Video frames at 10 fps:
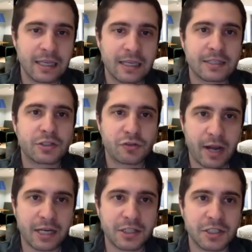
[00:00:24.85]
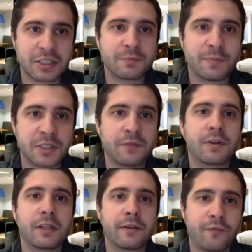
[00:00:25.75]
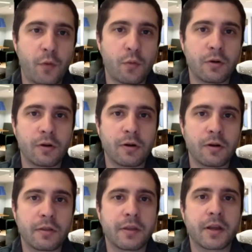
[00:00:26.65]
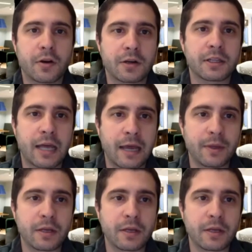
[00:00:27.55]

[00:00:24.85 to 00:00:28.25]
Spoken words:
strategy specifically for the current climate.